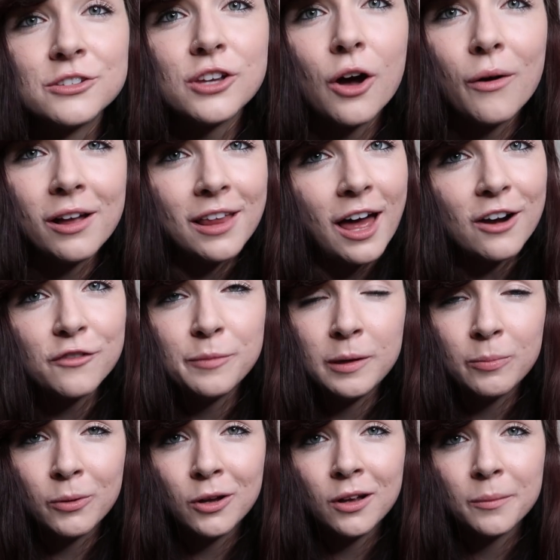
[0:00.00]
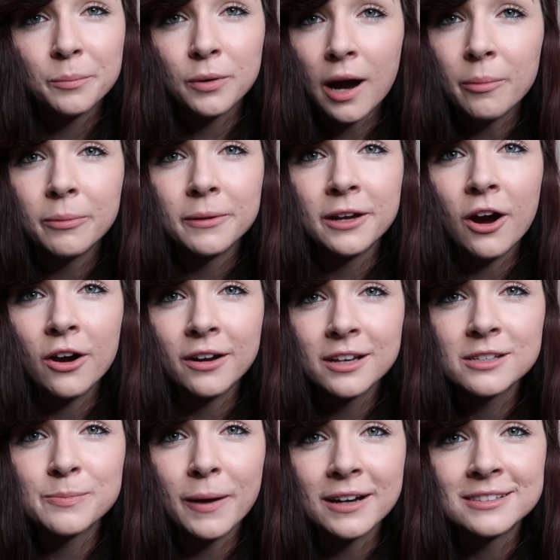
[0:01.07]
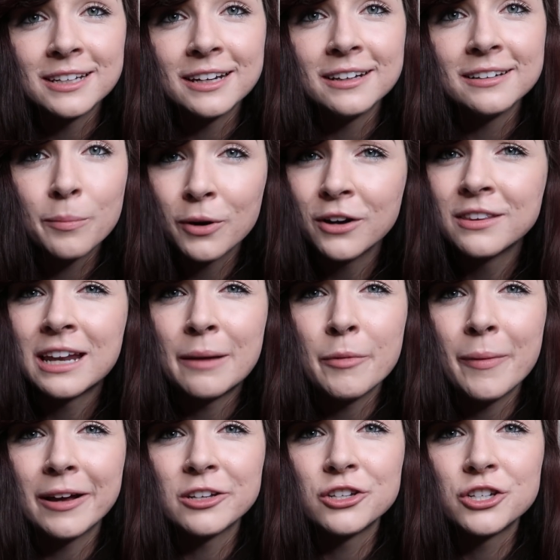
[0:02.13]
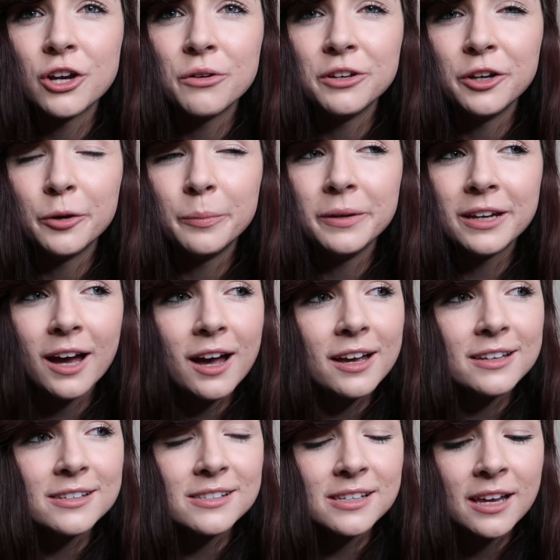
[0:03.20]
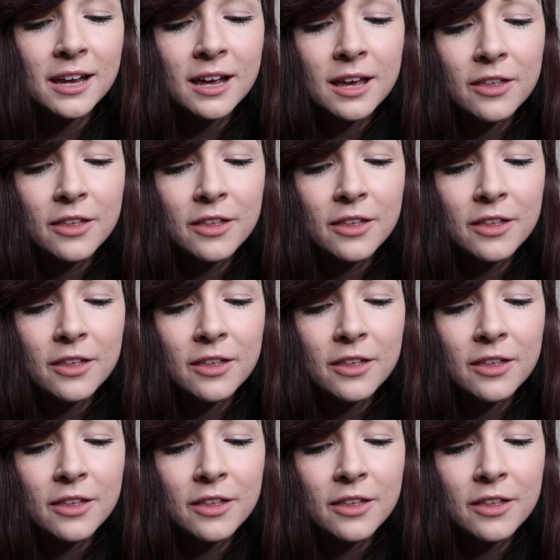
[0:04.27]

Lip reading: So a lot of people probably aren't expecting the bird that I'm about to show you because